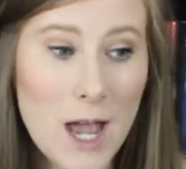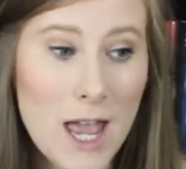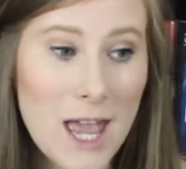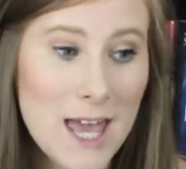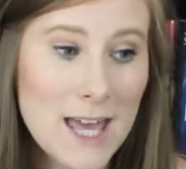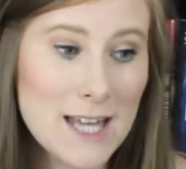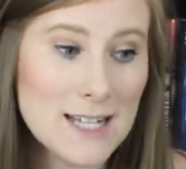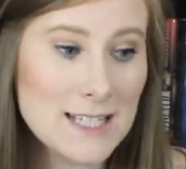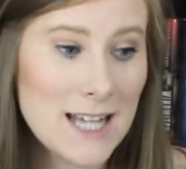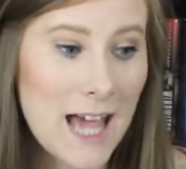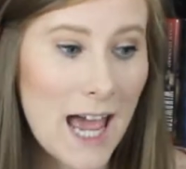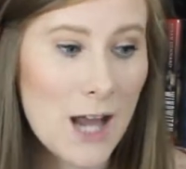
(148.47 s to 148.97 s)

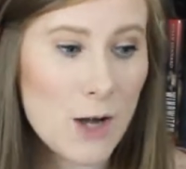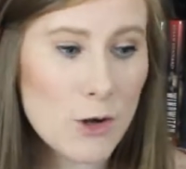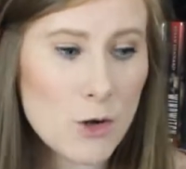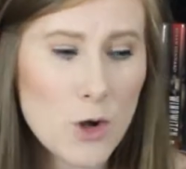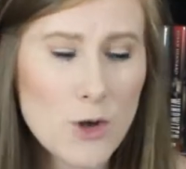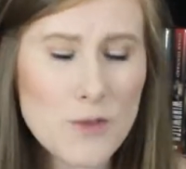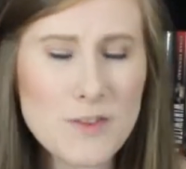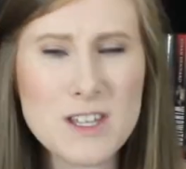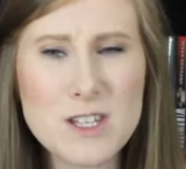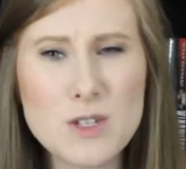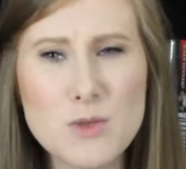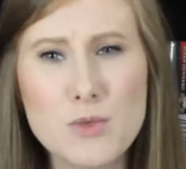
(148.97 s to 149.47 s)
And I don't
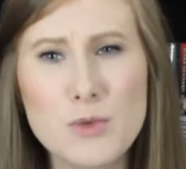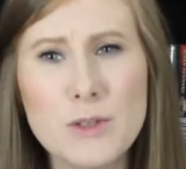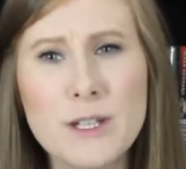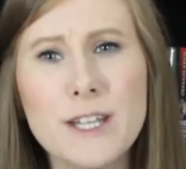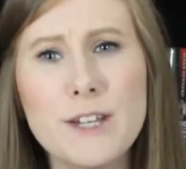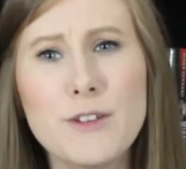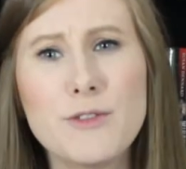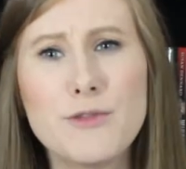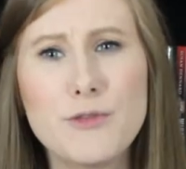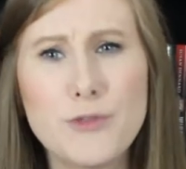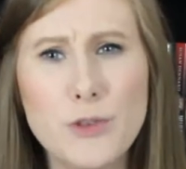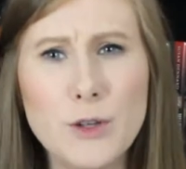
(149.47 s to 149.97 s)
know if this
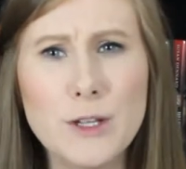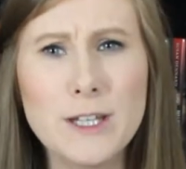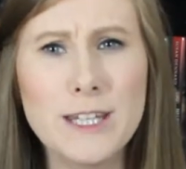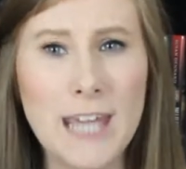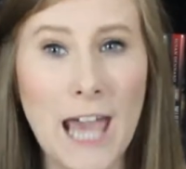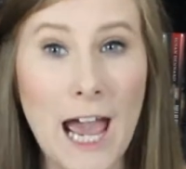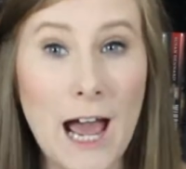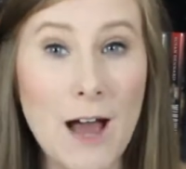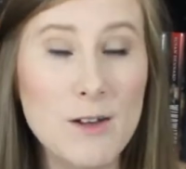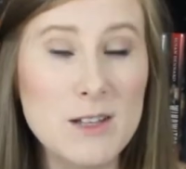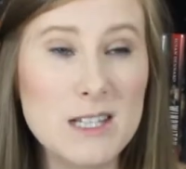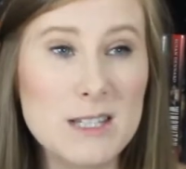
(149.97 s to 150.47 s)
really fully
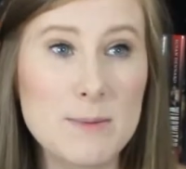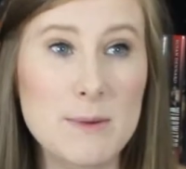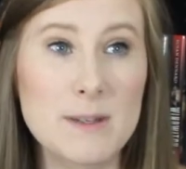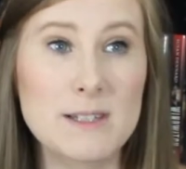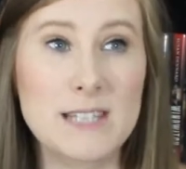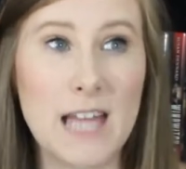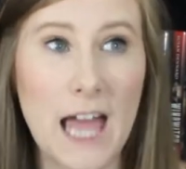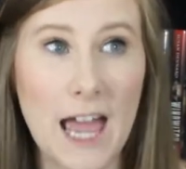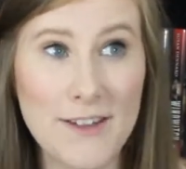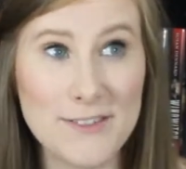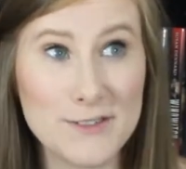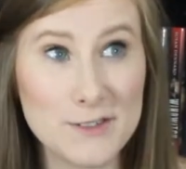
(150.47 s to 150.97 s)
counts
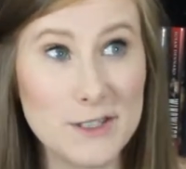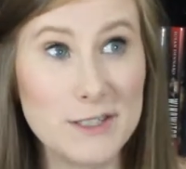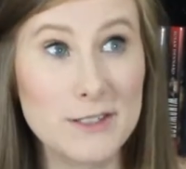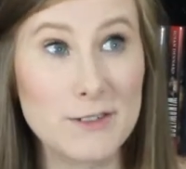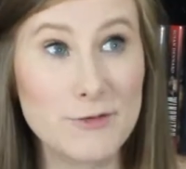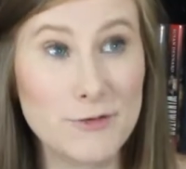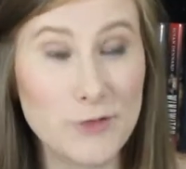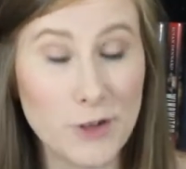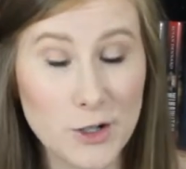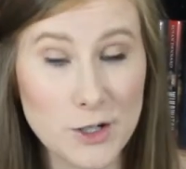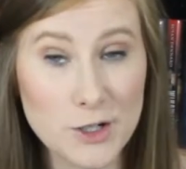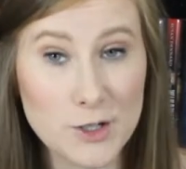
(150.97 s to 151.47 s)
because I haven't read the
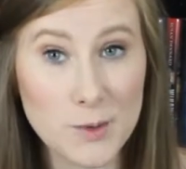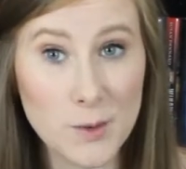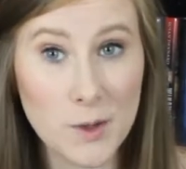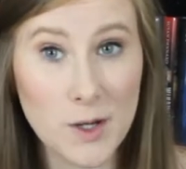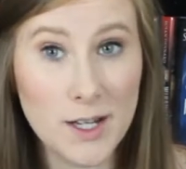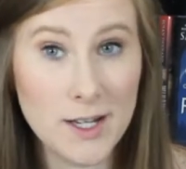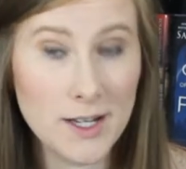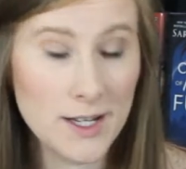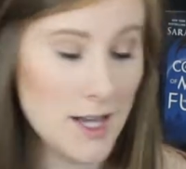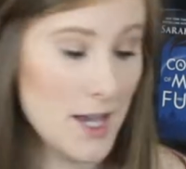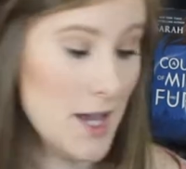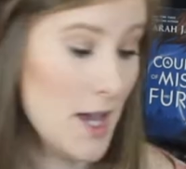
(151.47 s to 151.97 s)
first
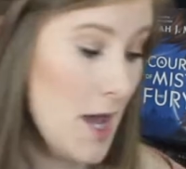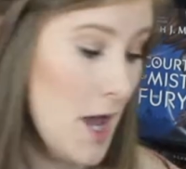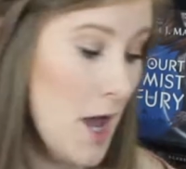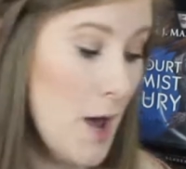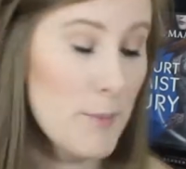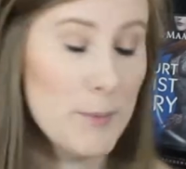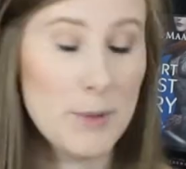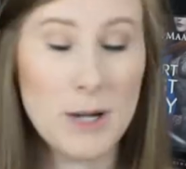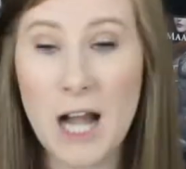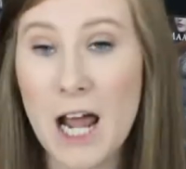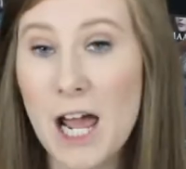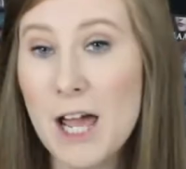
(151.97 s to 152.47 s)
one,
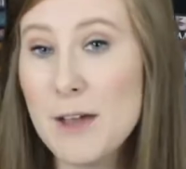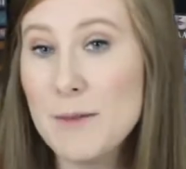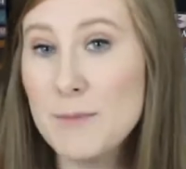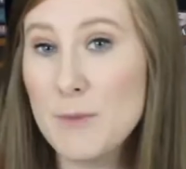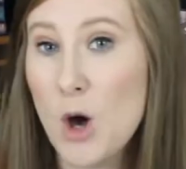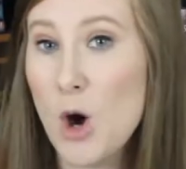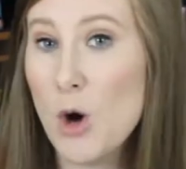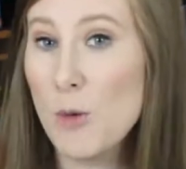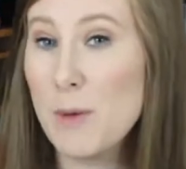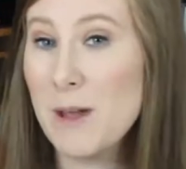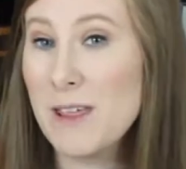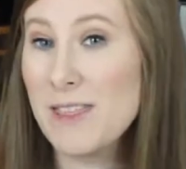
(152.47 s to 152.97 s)
but I'm
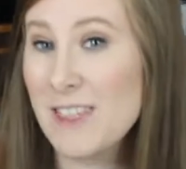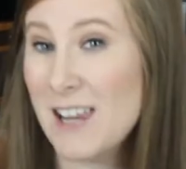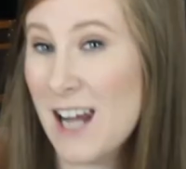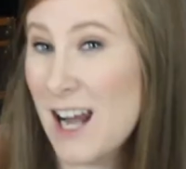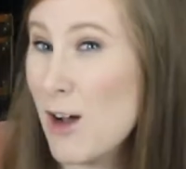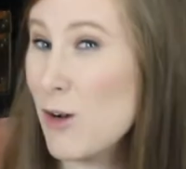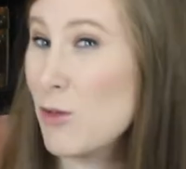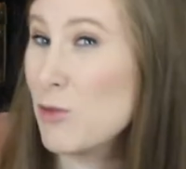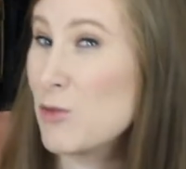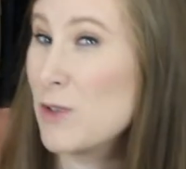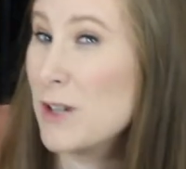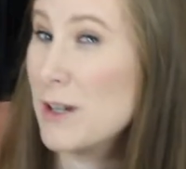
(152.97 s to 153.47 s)
hoping that
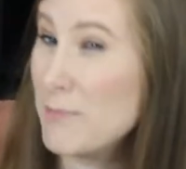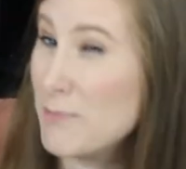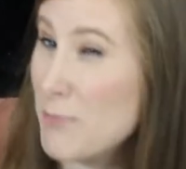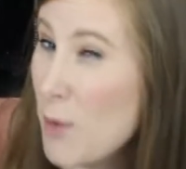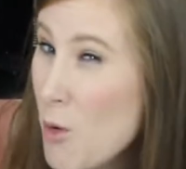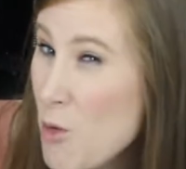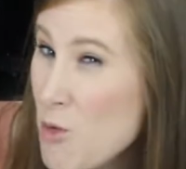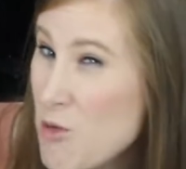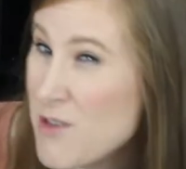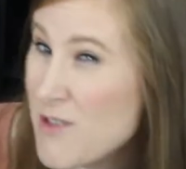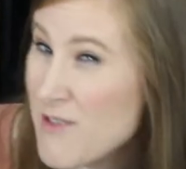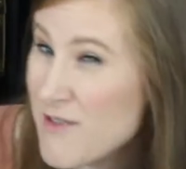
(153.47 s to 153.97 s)
I'll read
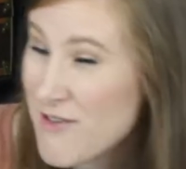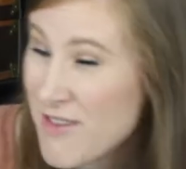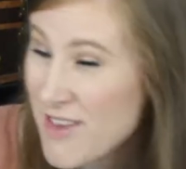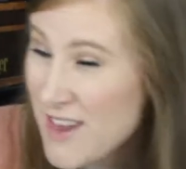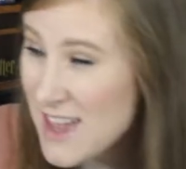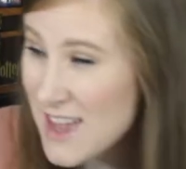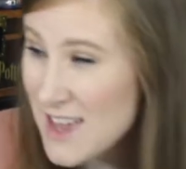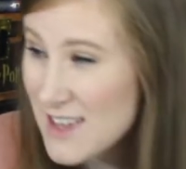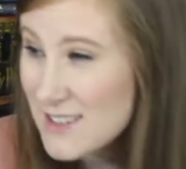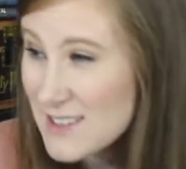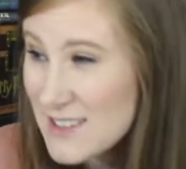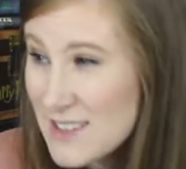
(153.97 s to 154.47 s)
both of
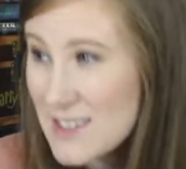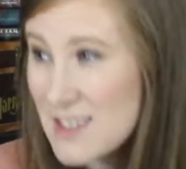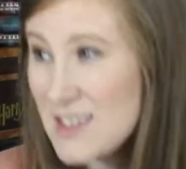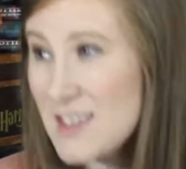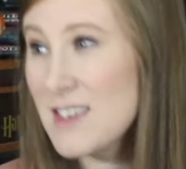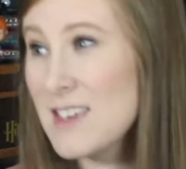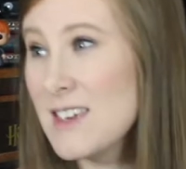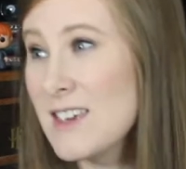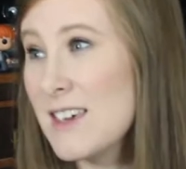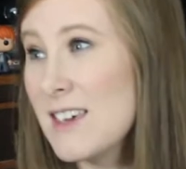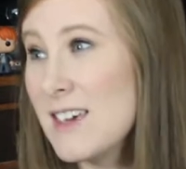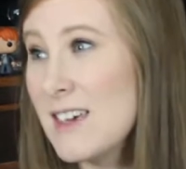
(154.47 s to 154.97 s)
these,
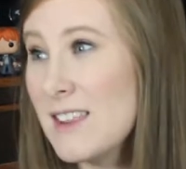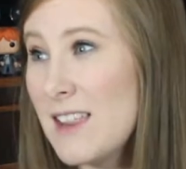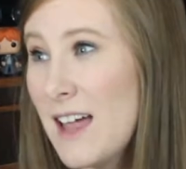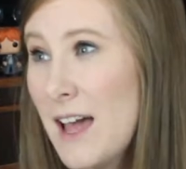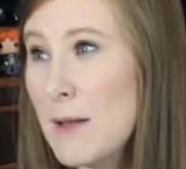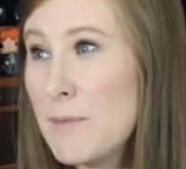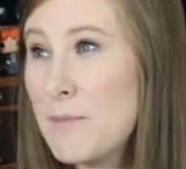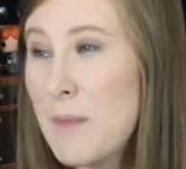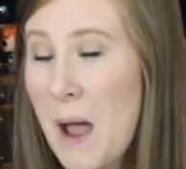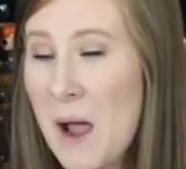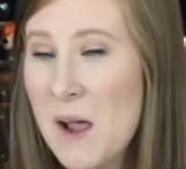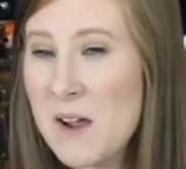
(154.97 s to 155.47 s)

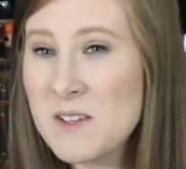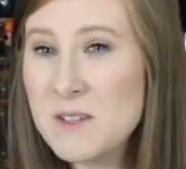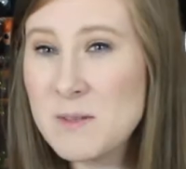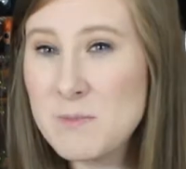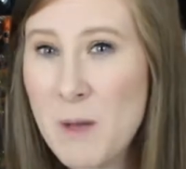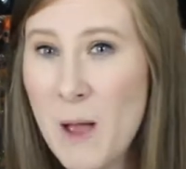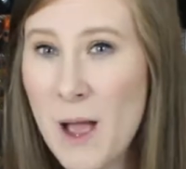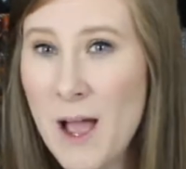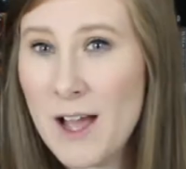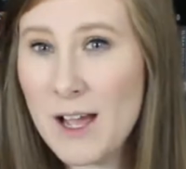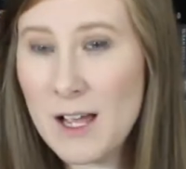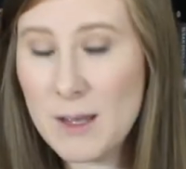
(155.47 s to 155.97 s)
like, back to
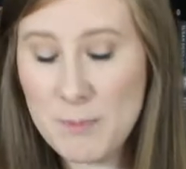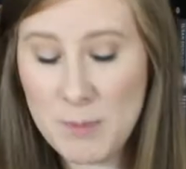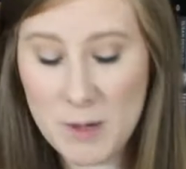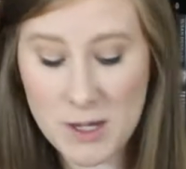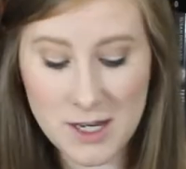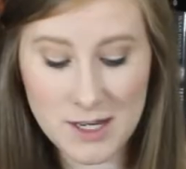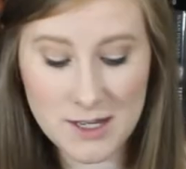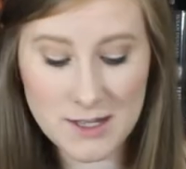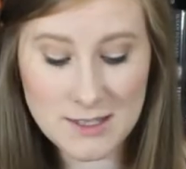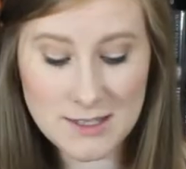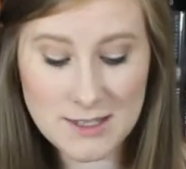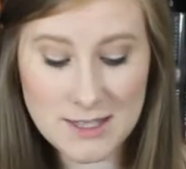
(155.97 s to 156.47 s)
back,
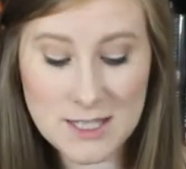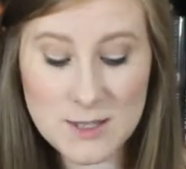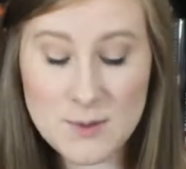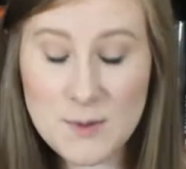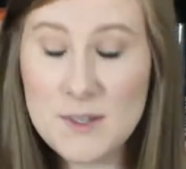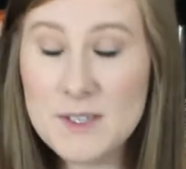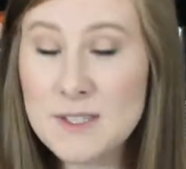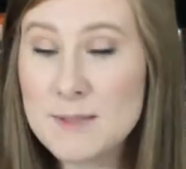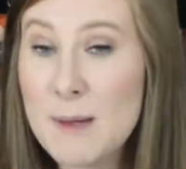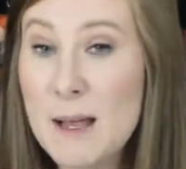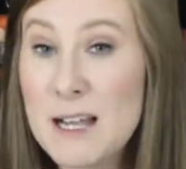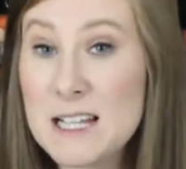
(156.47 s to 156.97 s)
because this
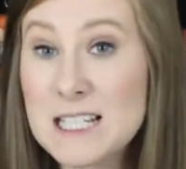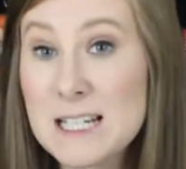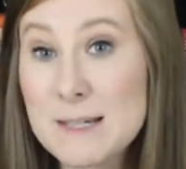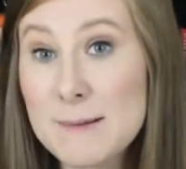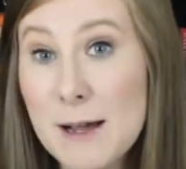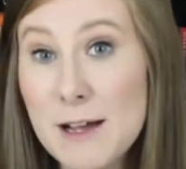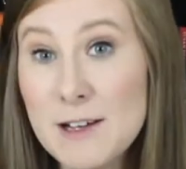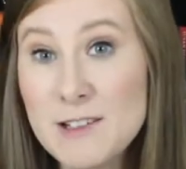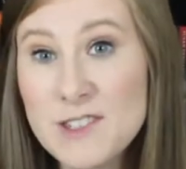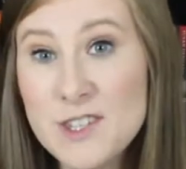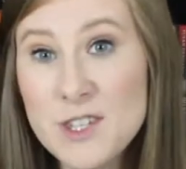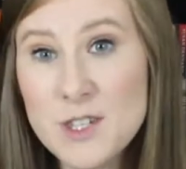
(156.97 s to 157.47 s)
one's about to
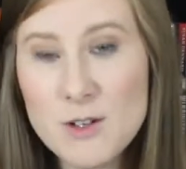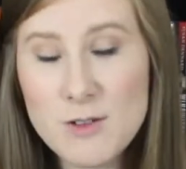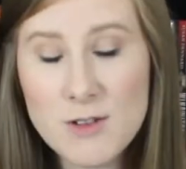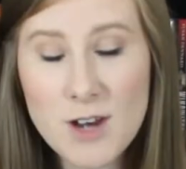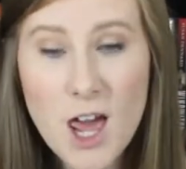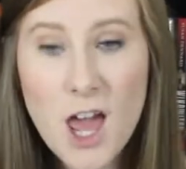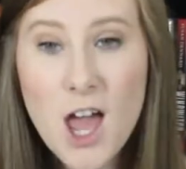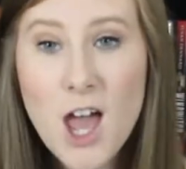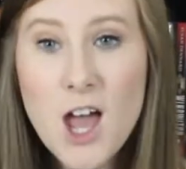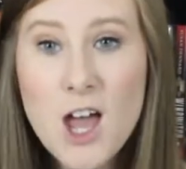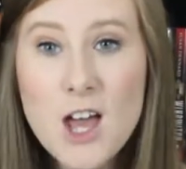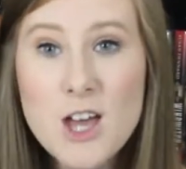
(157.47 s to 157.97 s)
come out soon.